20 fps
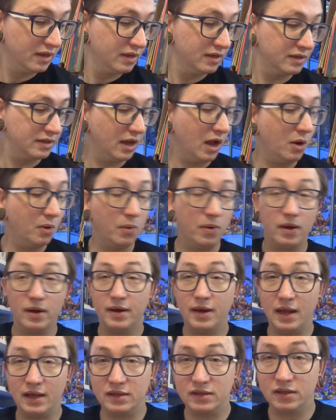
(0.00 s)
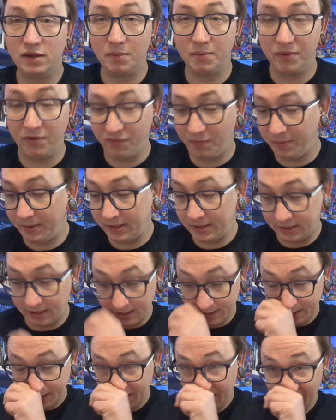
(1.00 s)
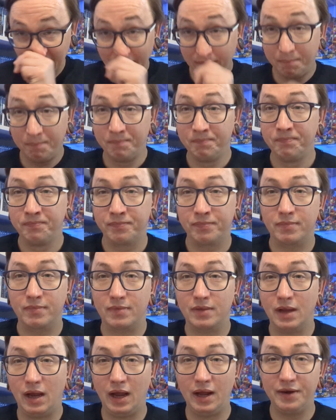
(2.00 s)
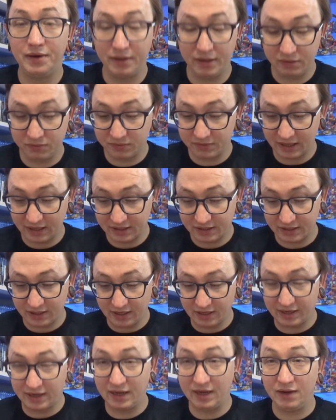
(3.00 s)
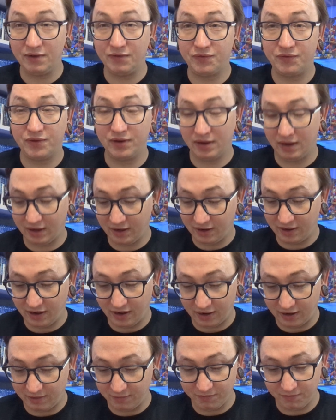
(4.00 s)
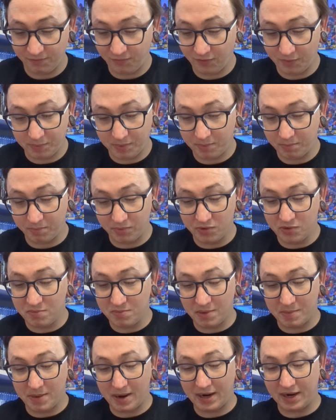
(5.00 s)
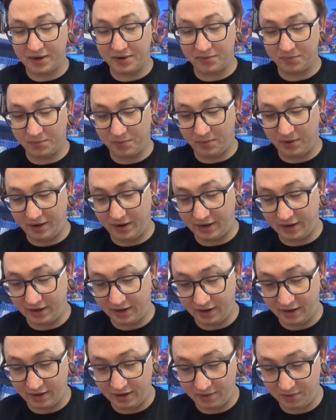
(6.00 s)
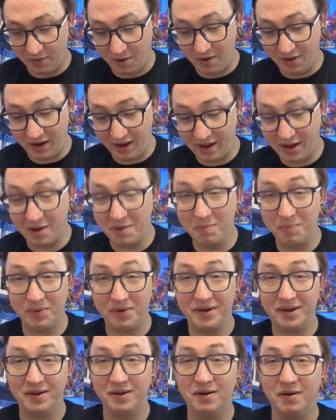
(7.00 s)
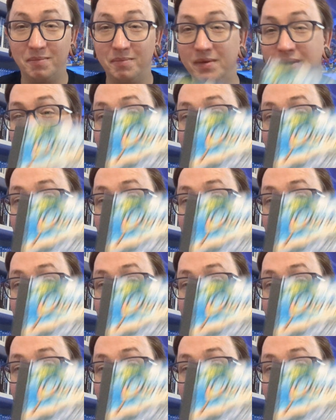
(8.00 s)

So next up, another PC Engine game, and this was actually a gift, and it flipping blew my mind when I when I opened it up,